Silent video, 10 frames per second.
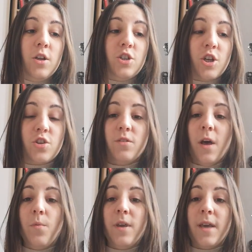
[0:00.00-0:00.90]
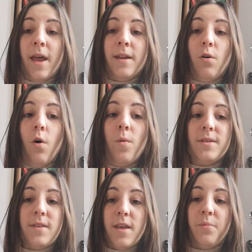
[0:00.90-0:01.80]
just so that we can always
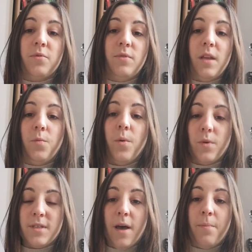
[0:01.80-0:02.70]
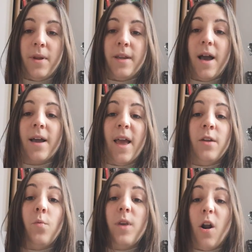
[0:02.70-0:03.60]
stay up to date with what's happening.
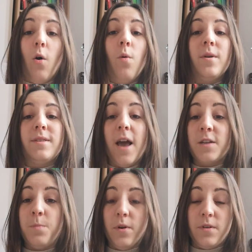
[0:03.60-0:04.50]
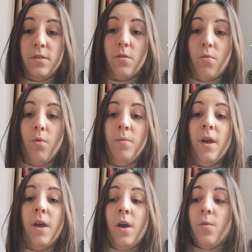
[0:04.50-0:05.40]
Again, we are always the experts in the room
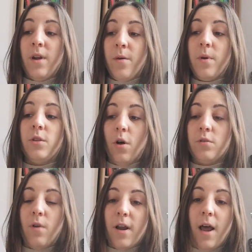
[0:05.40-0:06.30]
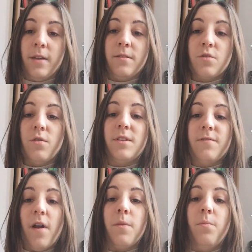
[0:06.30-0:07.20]
whenever we talk to a client, so it's
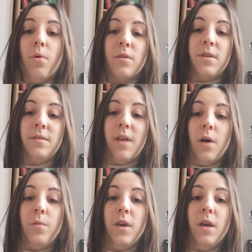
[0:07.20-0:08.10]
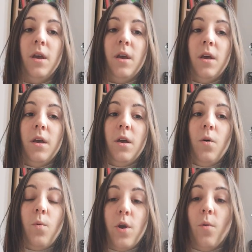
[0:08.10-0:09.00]
very important that
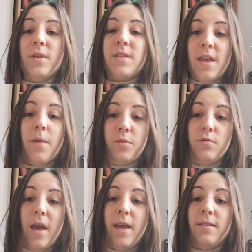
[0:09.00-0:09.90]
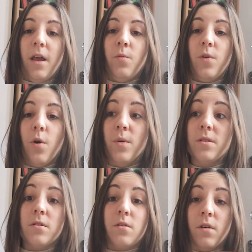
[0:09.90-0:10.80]
we always stay up to date and we
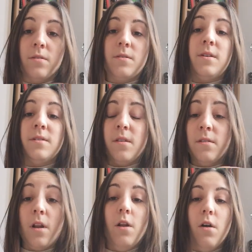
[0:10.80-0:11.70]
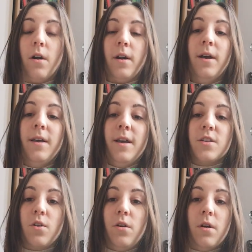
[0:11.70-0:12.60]
always consistently learn.
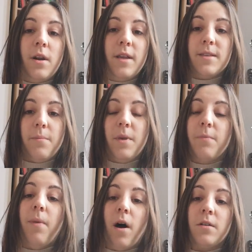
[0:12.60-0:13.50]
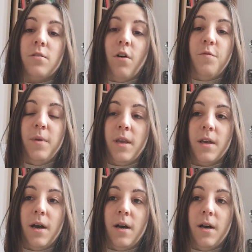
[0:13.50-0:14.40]
So learning is a big part of being
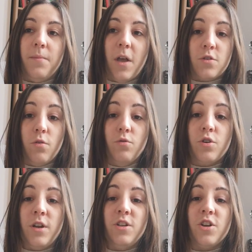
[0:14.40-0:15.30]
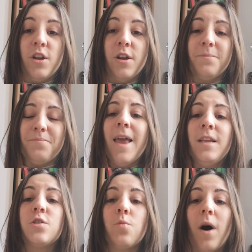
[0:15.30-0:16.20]
a solution engineer, and
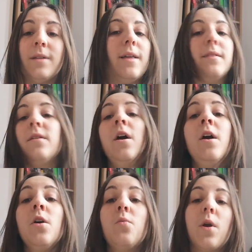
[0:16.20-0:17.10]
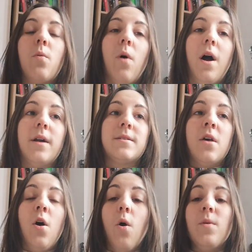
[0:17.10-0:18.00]
it's one that requires
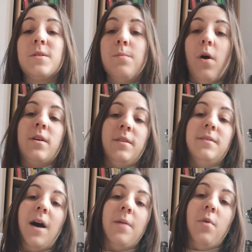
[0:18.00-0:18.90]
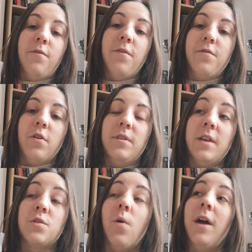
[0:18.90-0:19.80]
always blocking time off of your day.
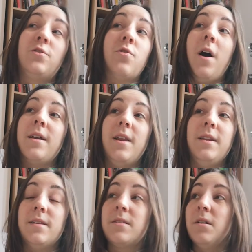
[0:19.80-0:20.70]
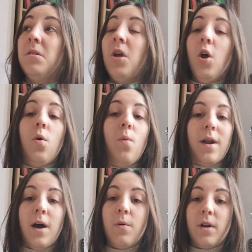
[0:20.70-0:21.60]
So I try at least 1
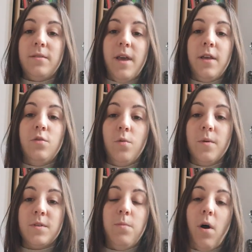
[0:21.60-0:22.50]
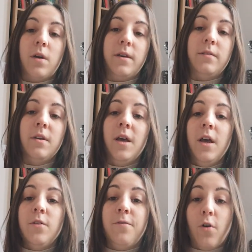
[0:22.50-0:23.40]
hour a day to always block it
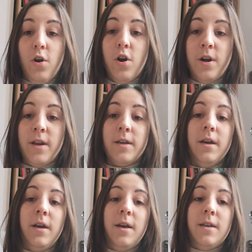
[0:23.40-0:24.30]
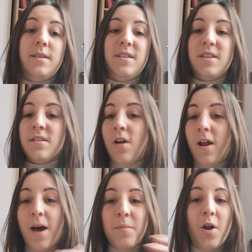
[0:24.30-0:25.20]
for learning.
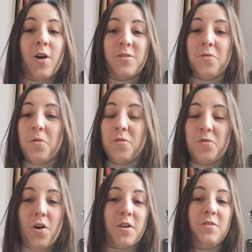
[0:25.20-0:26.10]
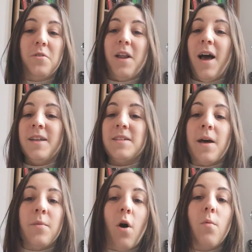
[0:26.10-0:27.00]
I'm not talking to clients,
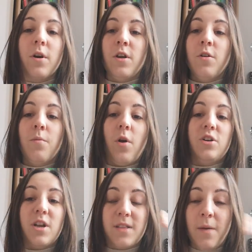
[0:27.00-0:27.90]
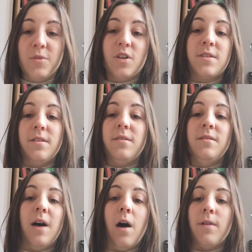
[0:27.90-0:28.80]
I'm not working on a project, I'm just sitting
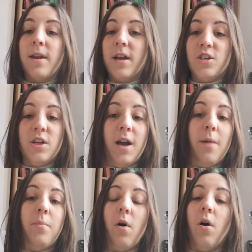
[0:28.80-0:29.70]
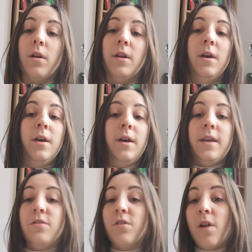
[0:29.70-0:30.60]
down and catching up on
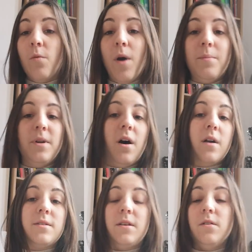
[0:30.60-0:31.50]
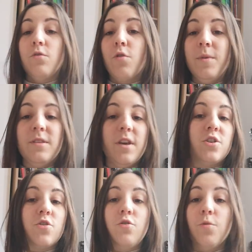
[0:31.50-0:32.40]
internal webinars,
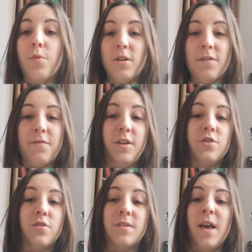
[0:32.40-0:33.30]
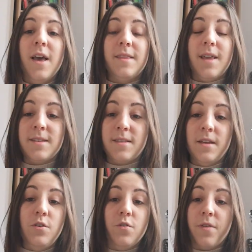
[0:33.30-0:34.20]
documentation, new product features,
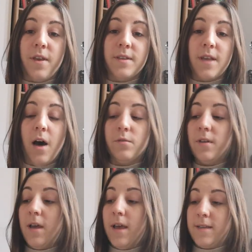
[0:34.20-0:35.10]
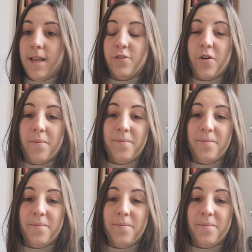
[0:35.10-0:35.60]
testing new things out, etc.